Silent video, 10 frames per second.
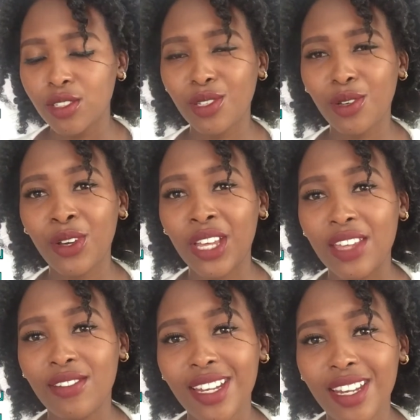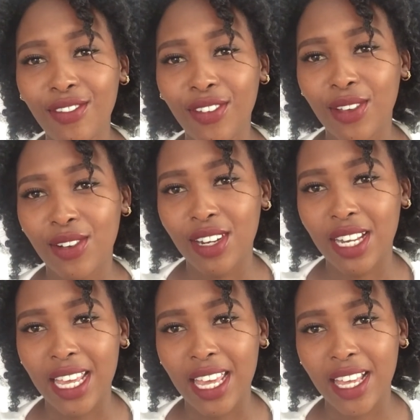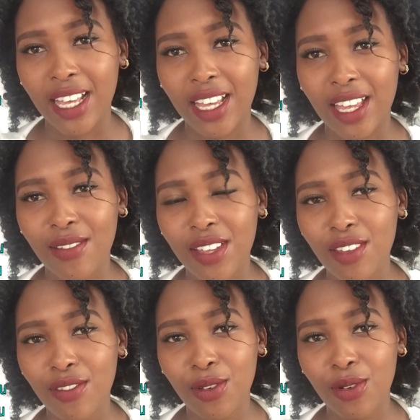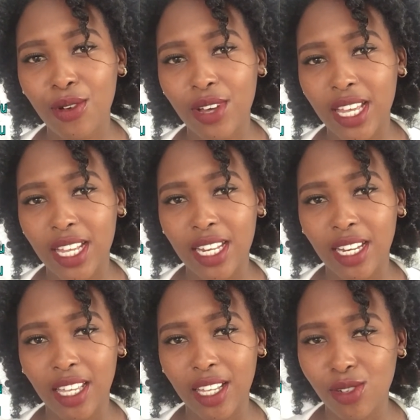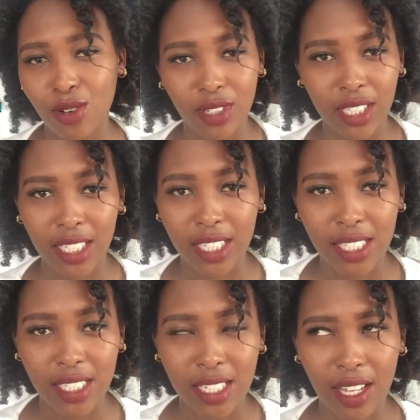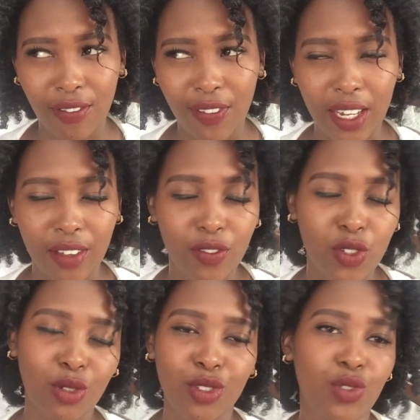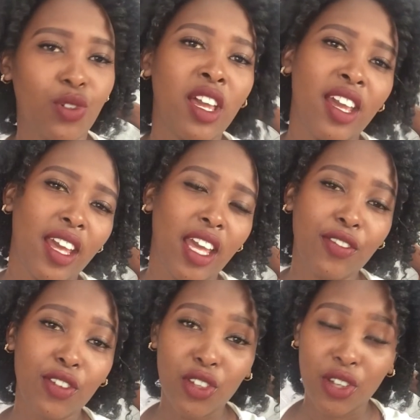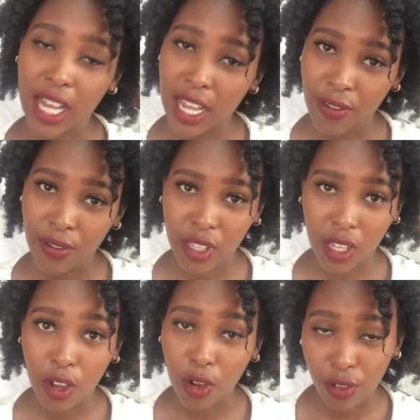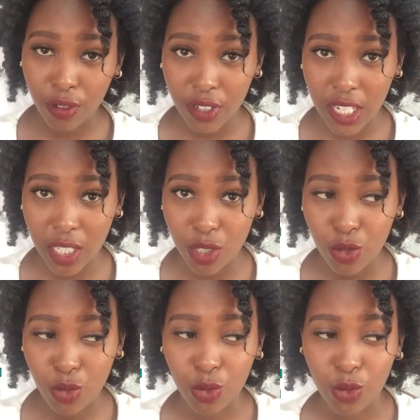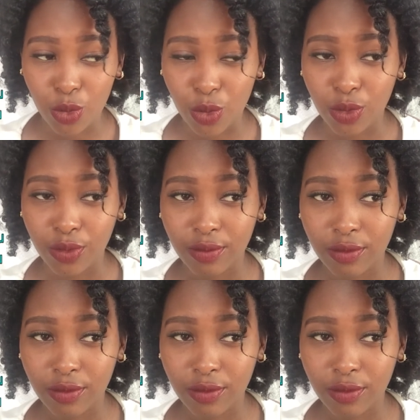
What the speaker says: So even if you're like, even if you go ahead and get all this stuff that I've told you, if you don't have the confidence to